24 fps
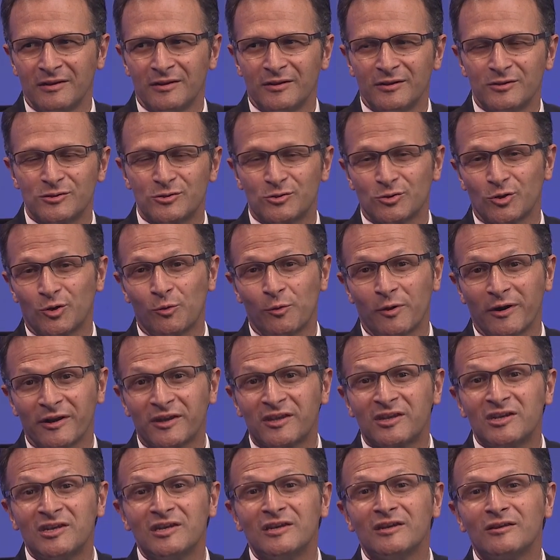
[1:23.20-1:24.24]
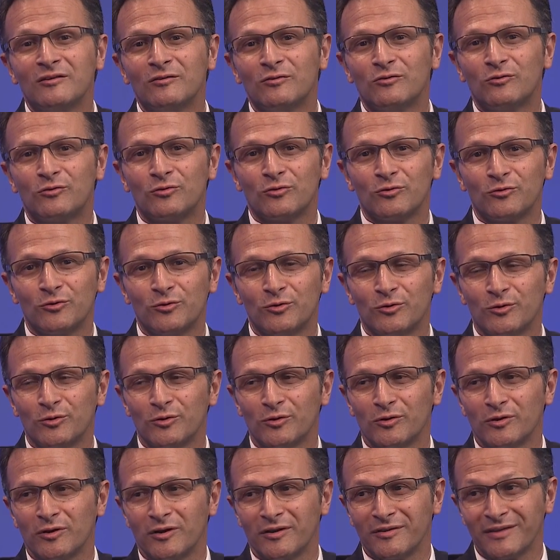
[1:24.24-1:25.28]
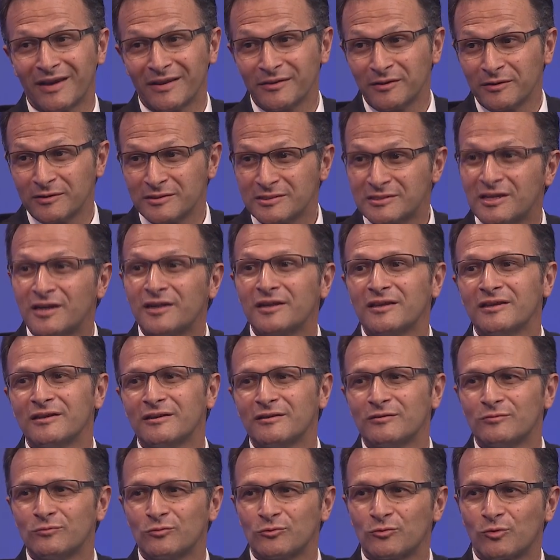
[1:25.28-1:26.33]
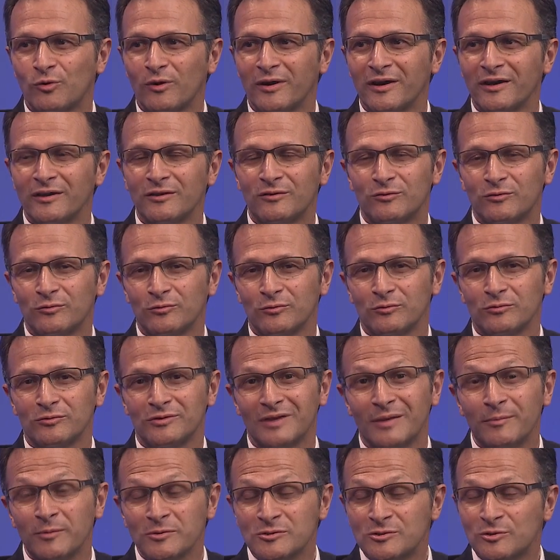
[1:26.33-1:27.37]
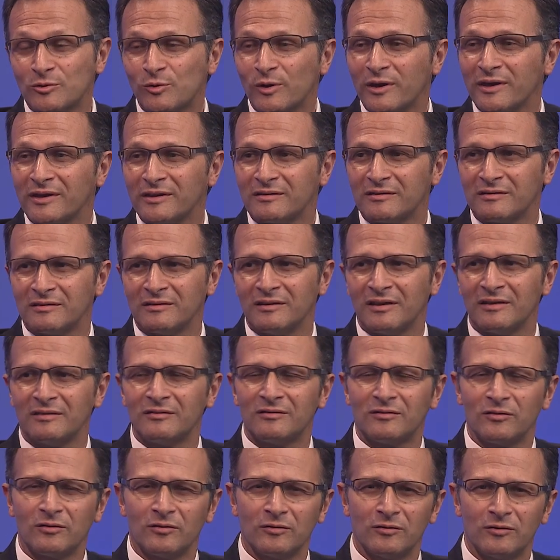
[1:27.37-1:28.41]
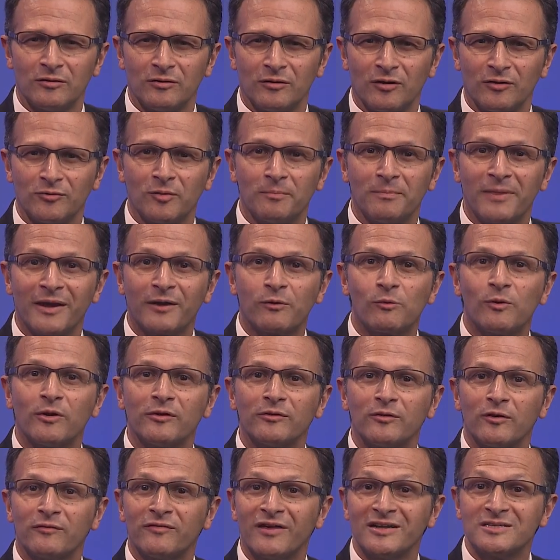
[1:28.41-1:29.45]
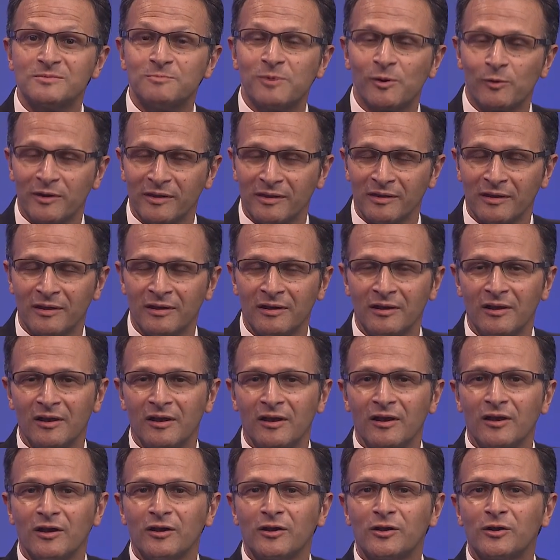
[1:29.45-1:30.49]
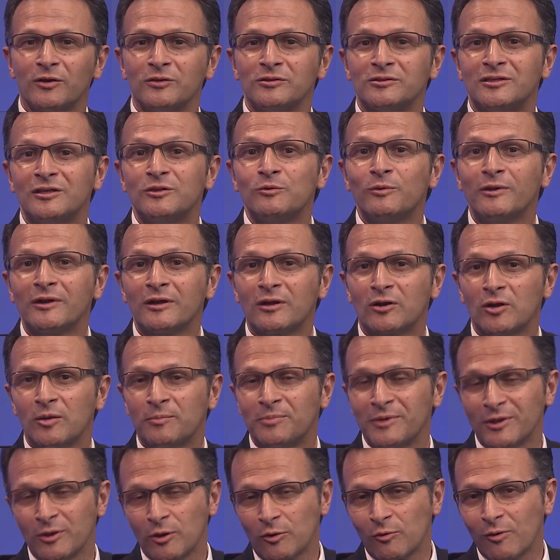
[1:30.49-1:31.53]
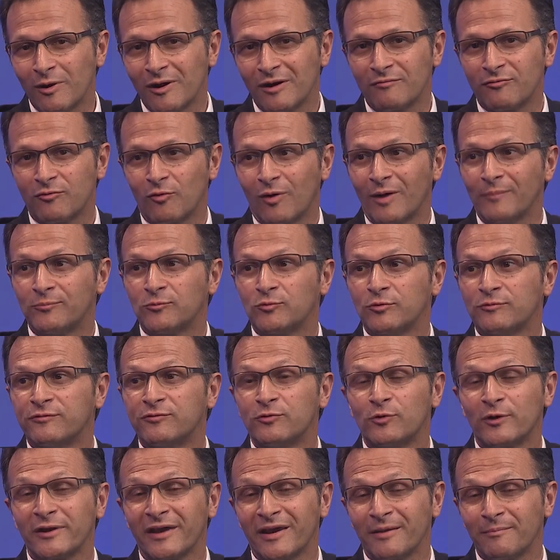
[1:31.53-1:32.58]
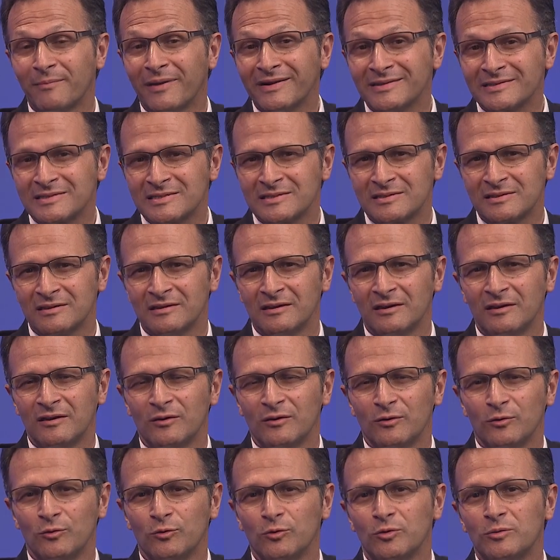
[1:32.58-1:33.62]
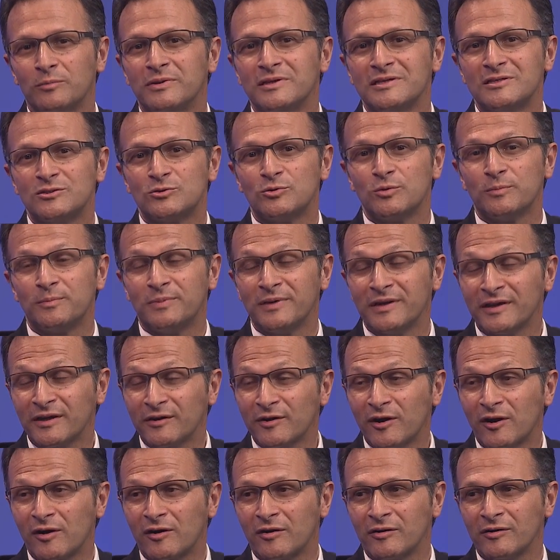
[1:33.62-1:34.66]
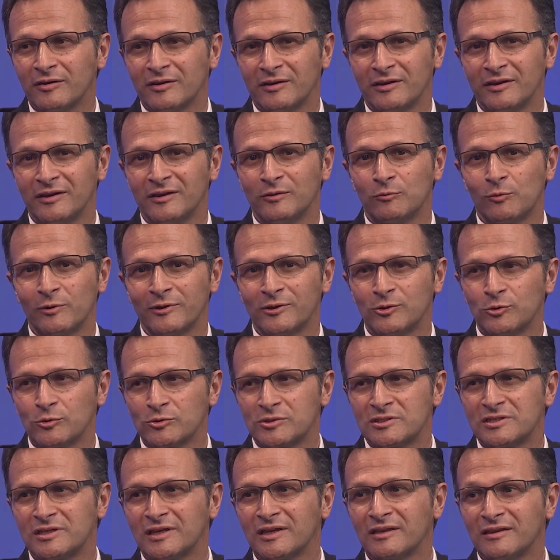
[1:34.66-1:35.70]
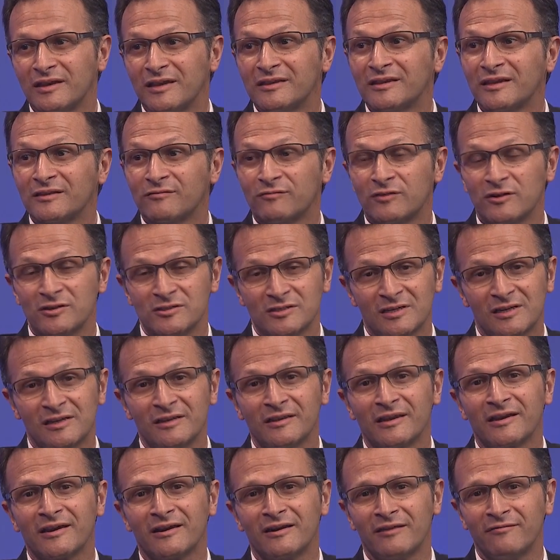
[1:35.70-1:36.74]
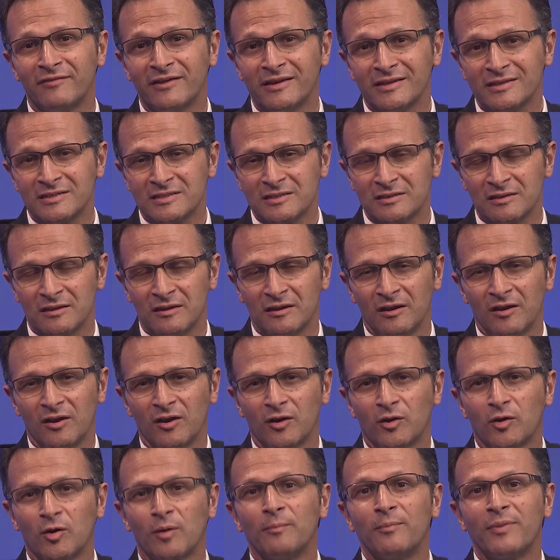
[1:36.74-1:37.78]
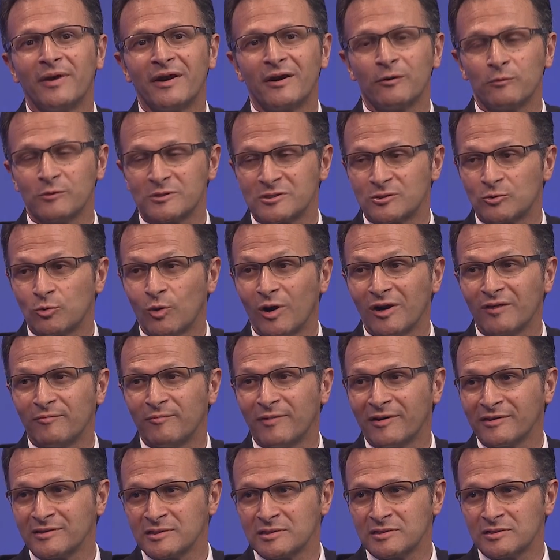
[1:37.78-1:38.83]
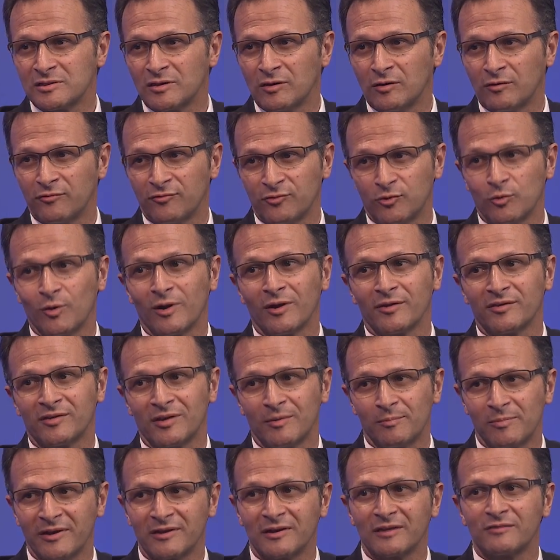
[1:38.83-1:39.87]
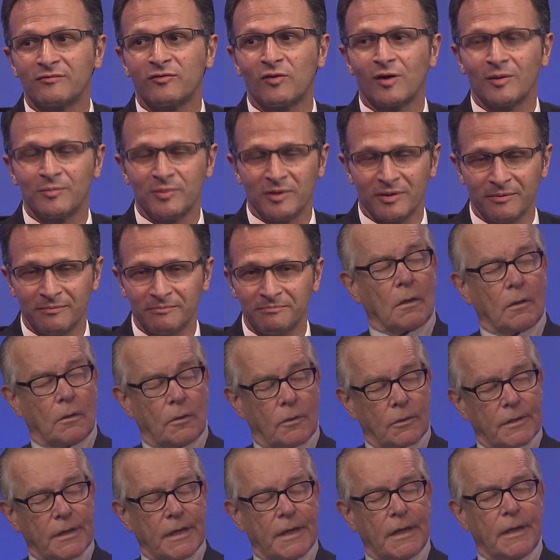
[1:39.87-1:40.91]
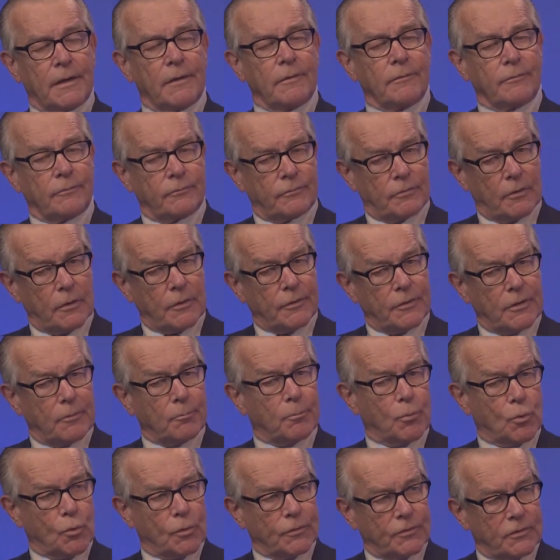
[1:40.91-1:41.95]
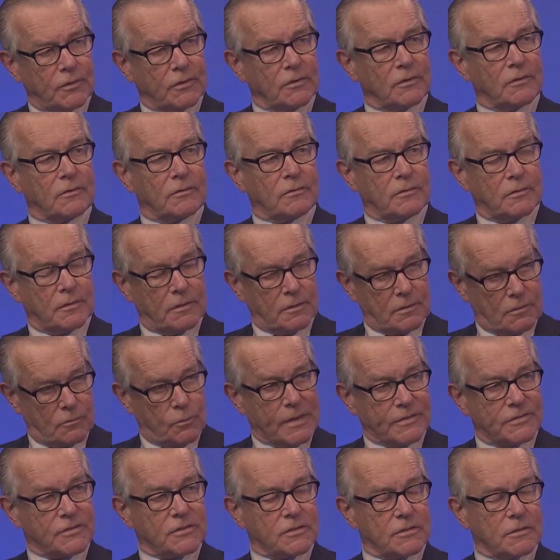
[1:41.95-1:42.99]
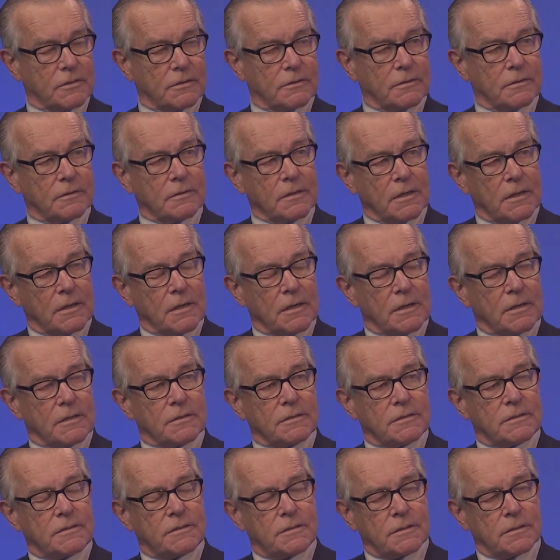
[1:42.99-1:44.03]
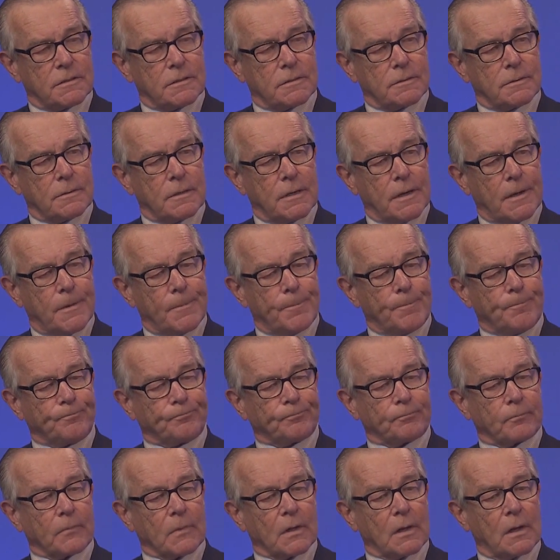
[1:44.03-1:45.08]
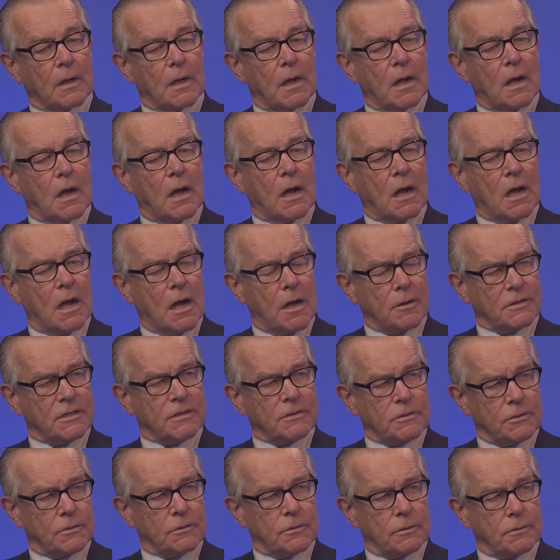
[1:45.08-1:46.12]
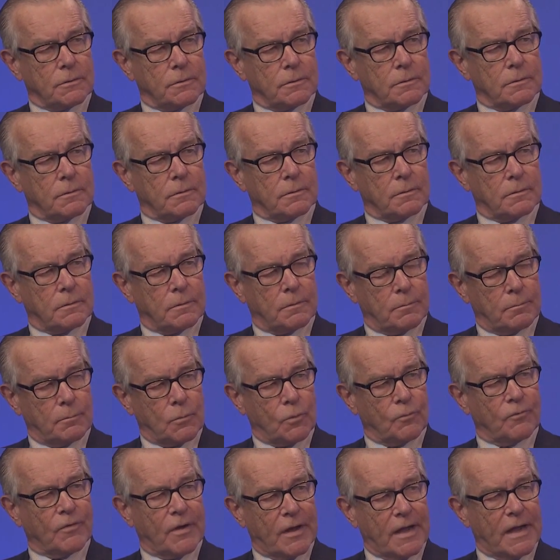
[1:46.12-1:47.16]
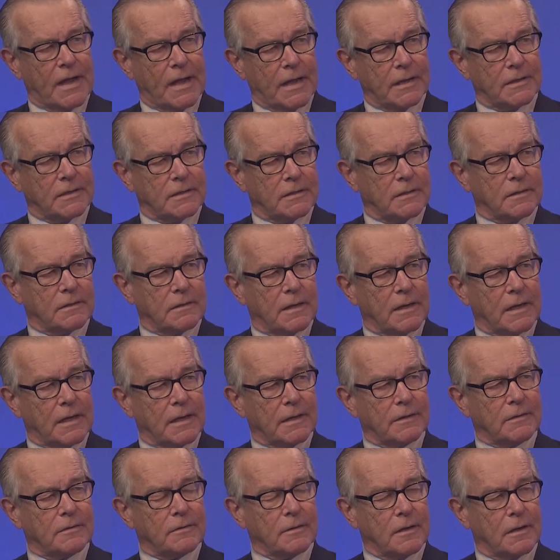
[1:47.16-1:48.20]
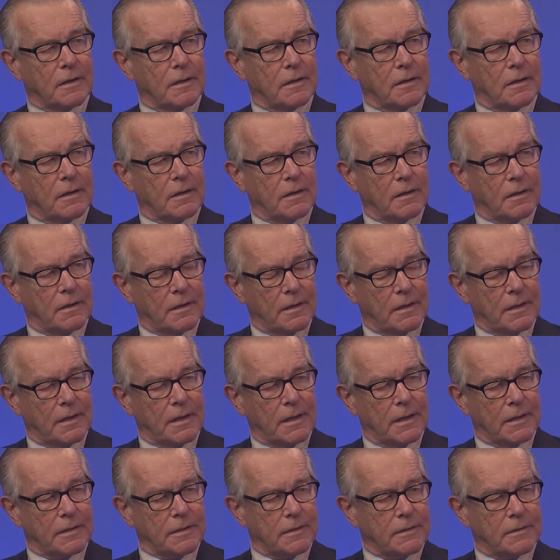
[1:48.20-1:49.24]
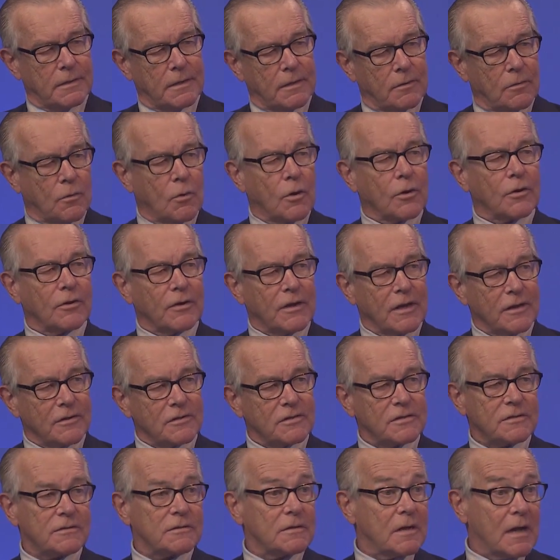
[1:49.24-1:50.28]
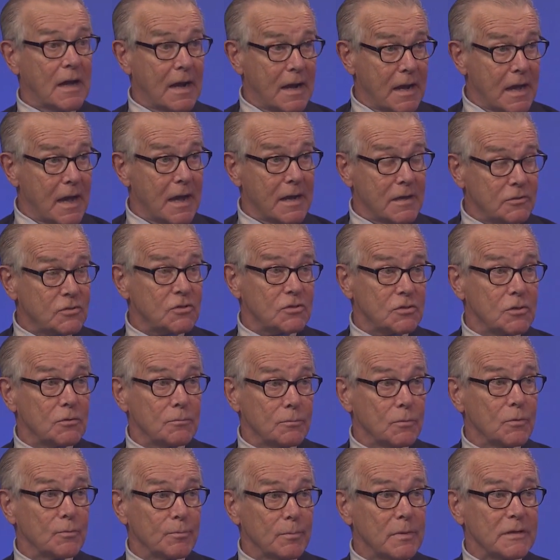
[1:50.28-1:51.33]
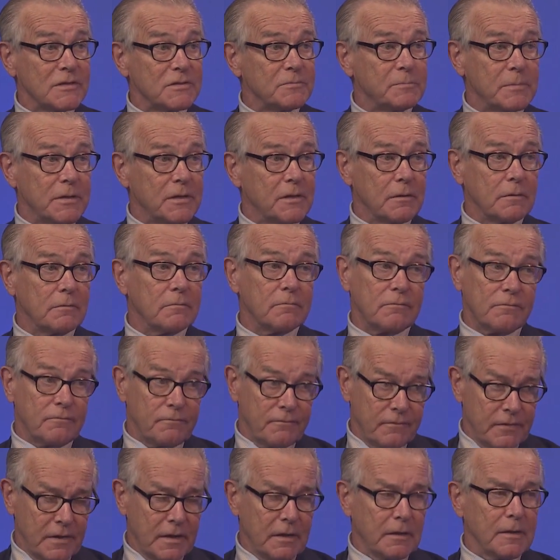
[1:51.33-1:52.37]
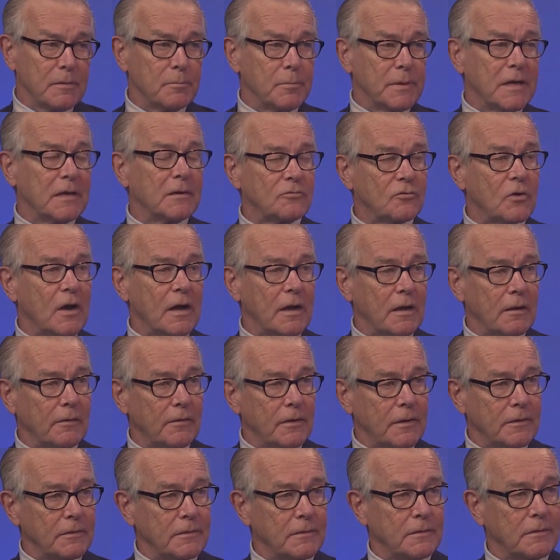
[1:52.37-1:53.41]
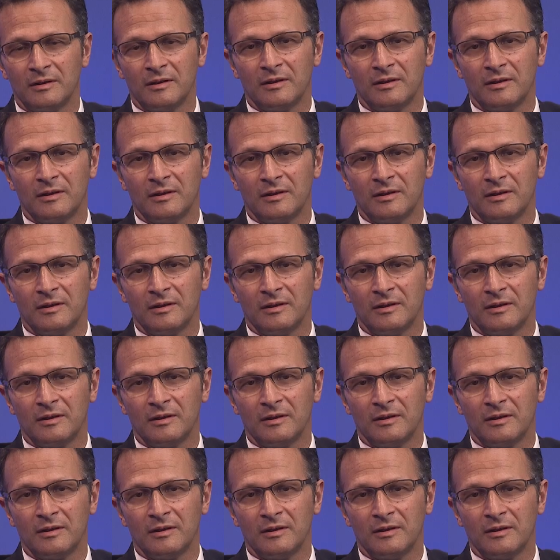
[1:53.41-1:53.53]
So we're keen to do another study to try to demonstrate that on a background of aspirin, continuing clopidogrel for up to 48 months would be superior in reducing net adverse clinical events compared with 12 months of dual antiplatelet therapy. Okay, so an important question. So how did you move ahead and organize? I assume it must be a fairly big trial then.